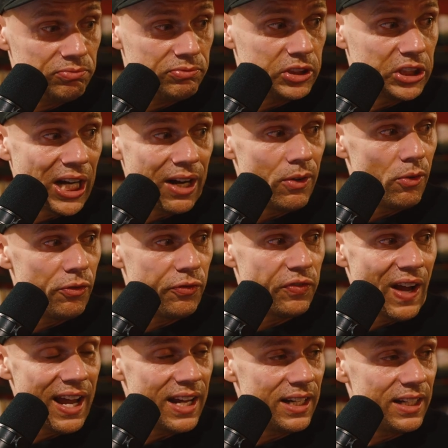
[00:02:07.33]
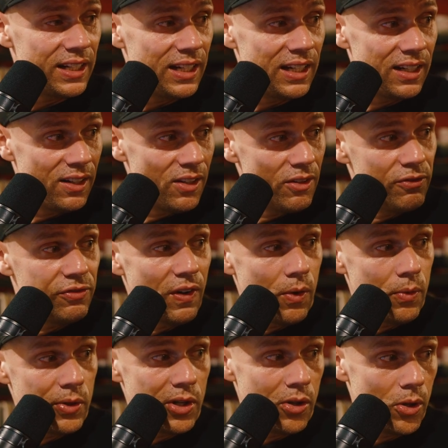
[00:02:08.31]
channel fader, like
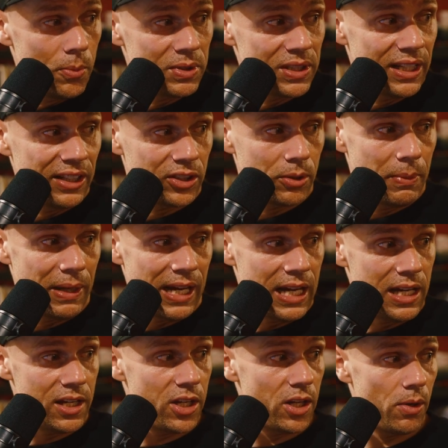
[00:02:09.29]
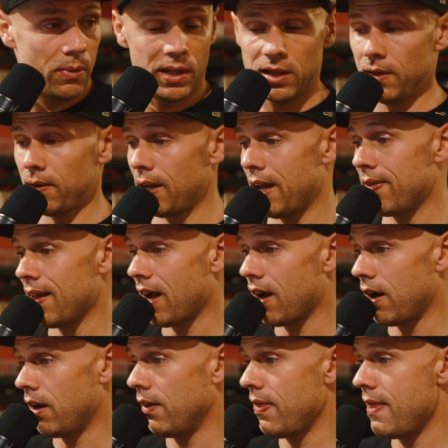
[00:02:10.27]
volumes, and then some EQing and that
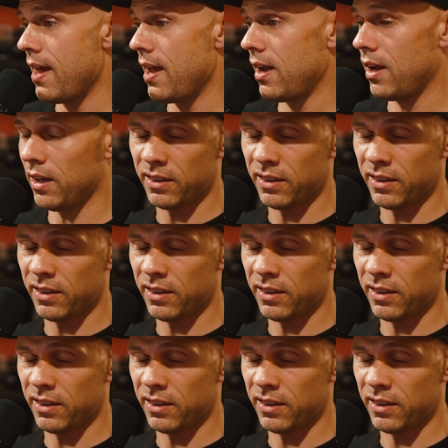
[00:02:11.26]
on there.